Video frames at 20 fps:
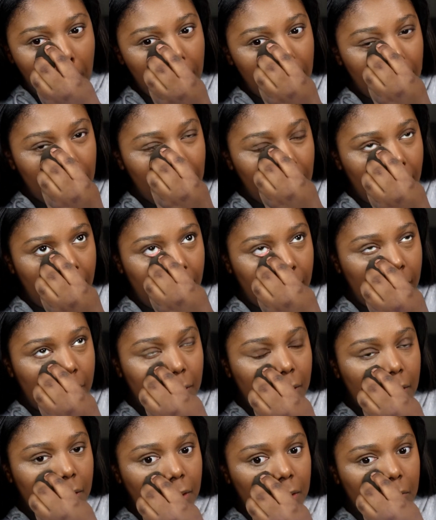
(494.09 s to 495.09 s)
And go
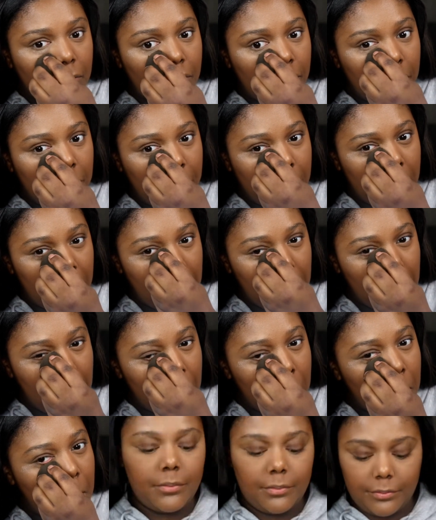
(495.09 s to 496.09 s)
ahead and
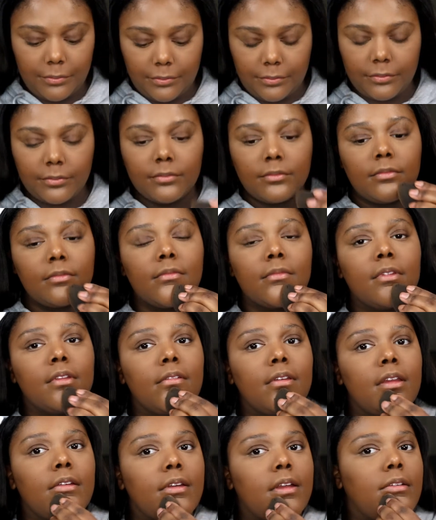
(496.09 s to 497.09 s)
repeat.
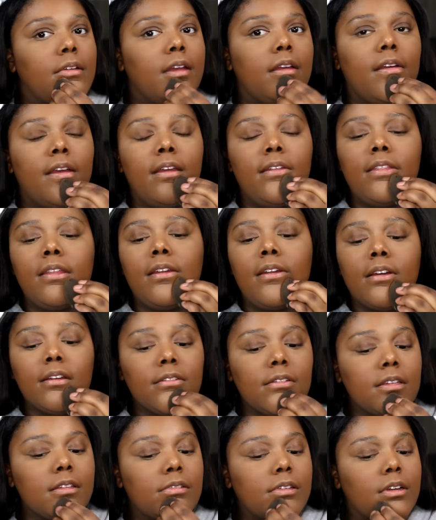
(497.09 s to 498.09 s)
And then
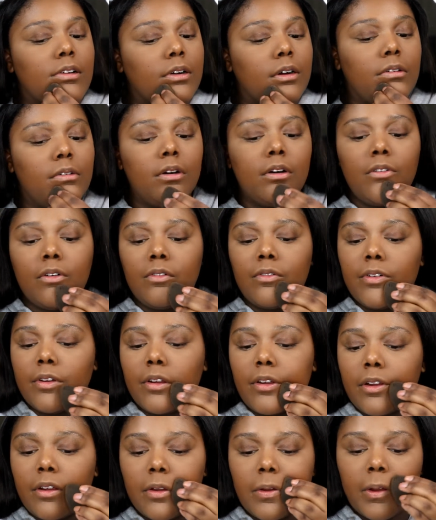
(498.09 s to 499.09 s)
I just go
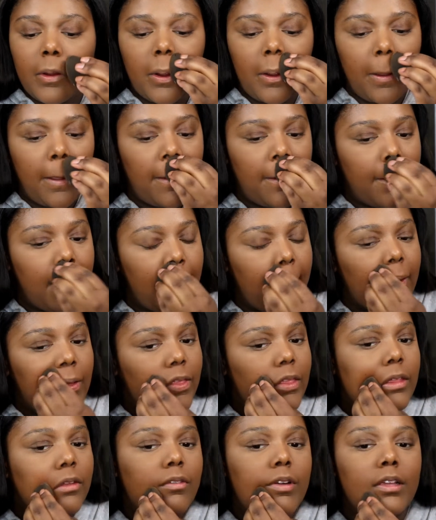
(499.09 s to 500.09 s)
over
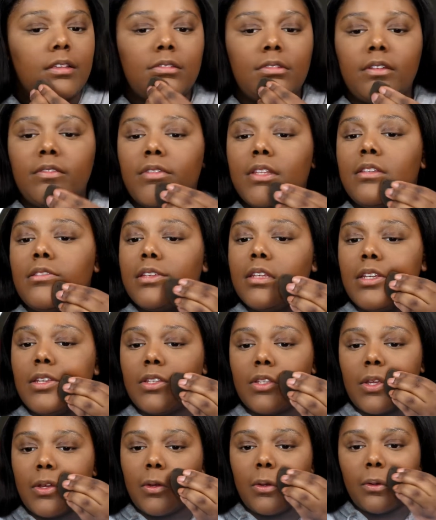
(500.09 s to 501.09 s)
the rest of the
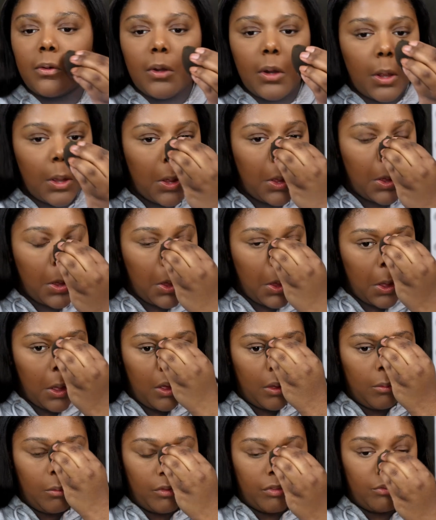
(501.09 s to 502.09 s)
T-zone
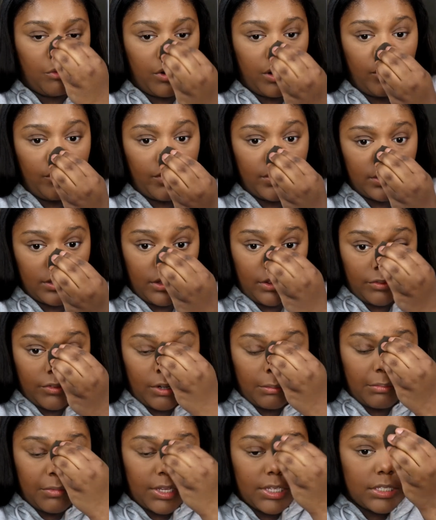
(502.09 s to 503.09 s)
with whatever's left
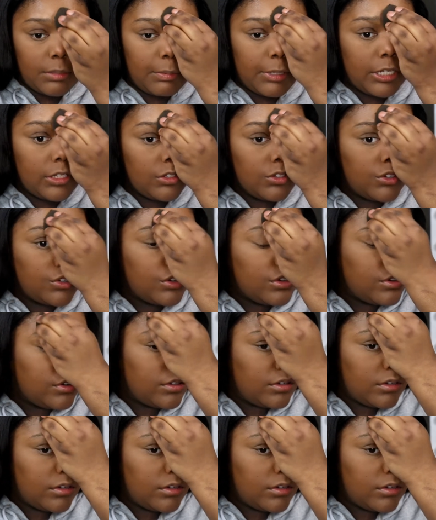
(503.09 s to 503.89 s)
on my sponge.